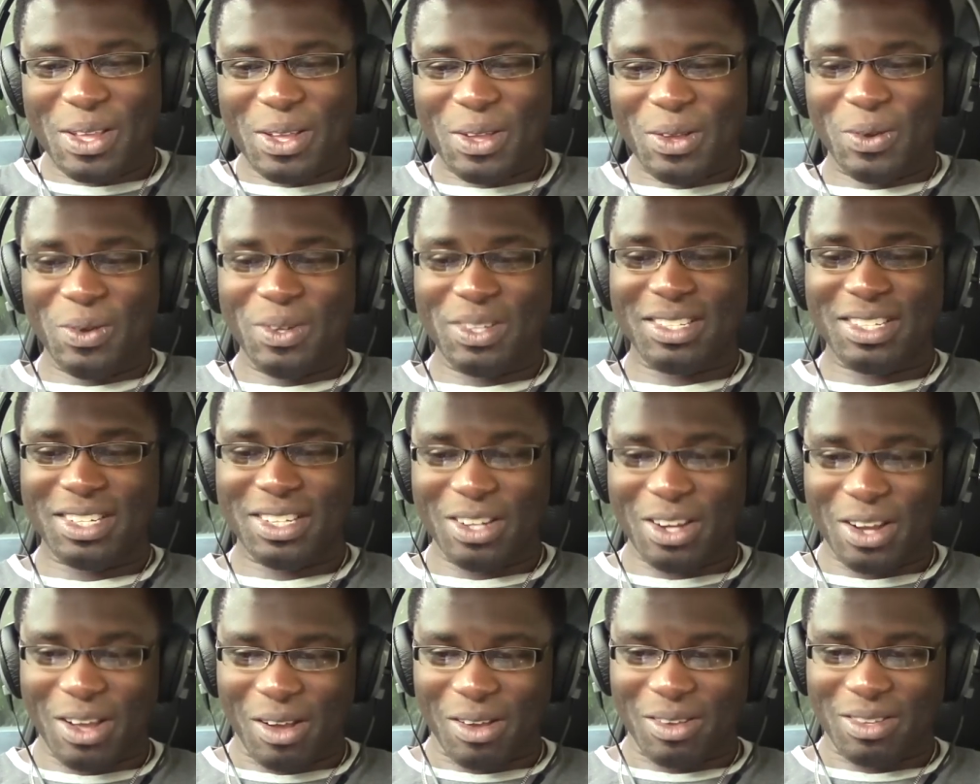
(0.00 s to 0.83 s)
Good
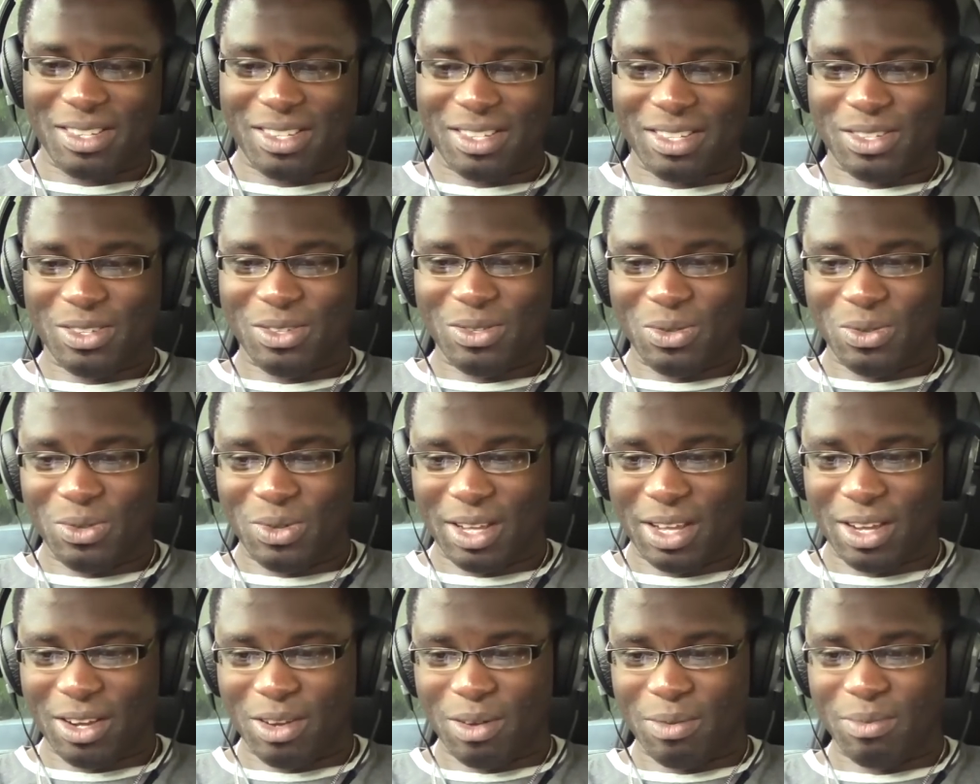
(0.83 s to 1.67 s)
turnout. Ooh,
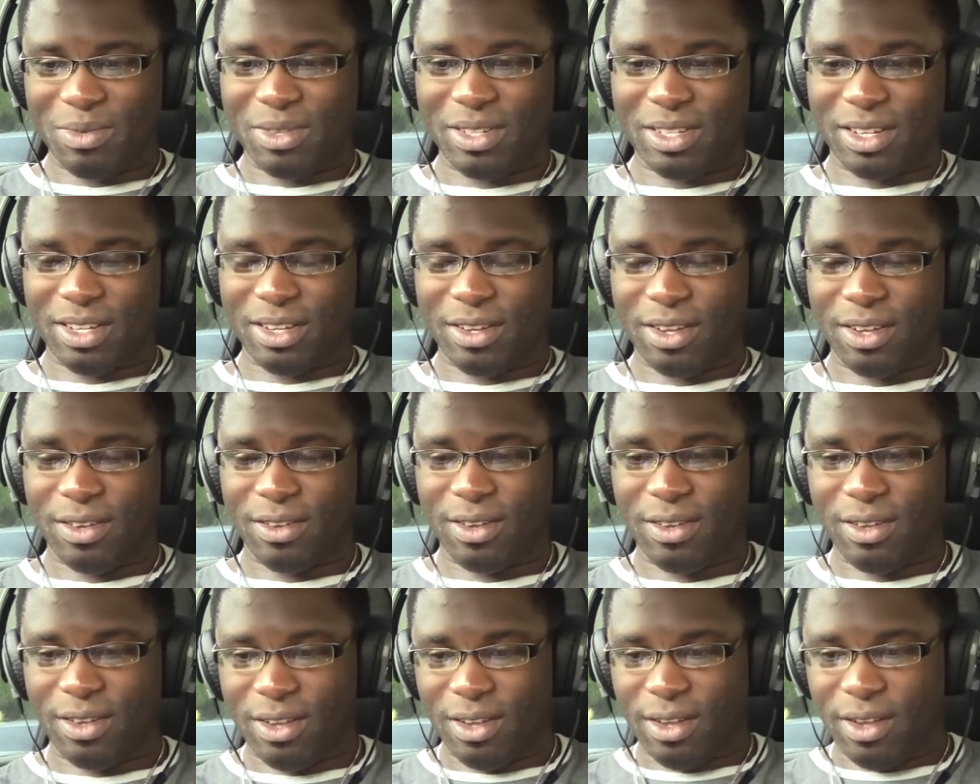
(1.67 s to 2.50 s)
here comes the
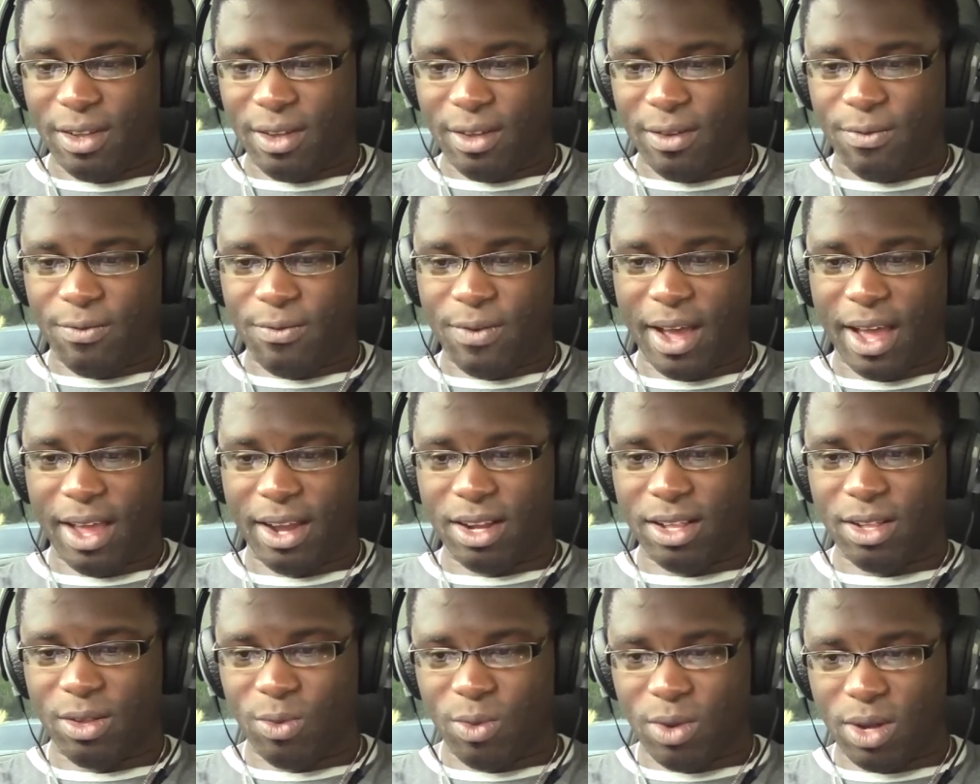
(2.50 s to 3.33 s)

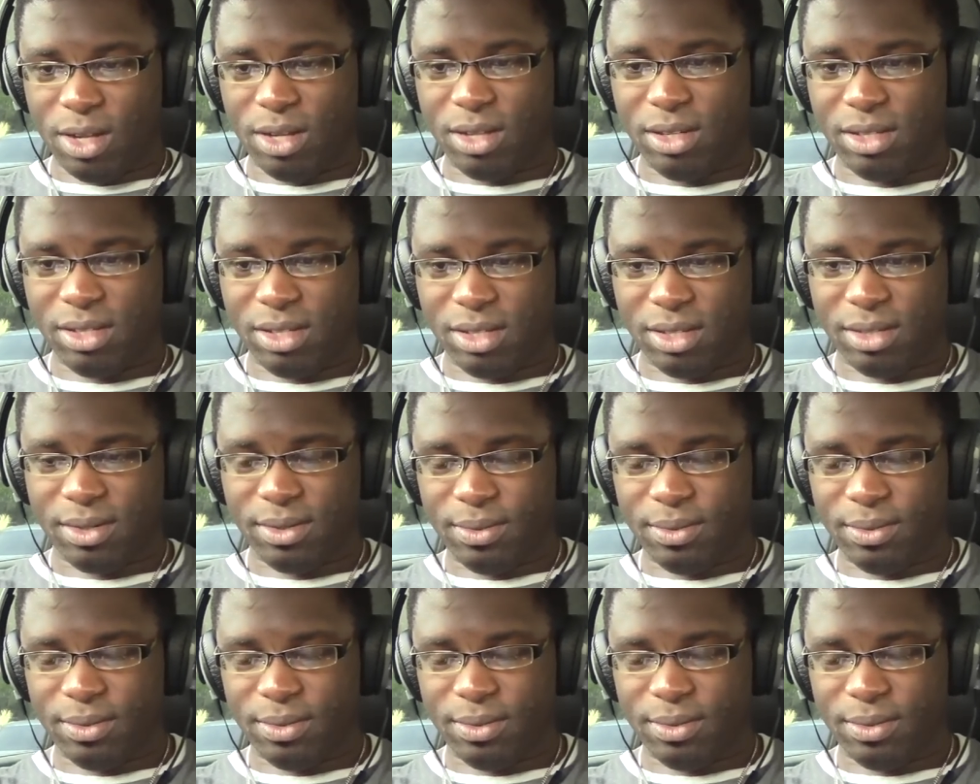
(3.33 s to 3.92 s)
final ones.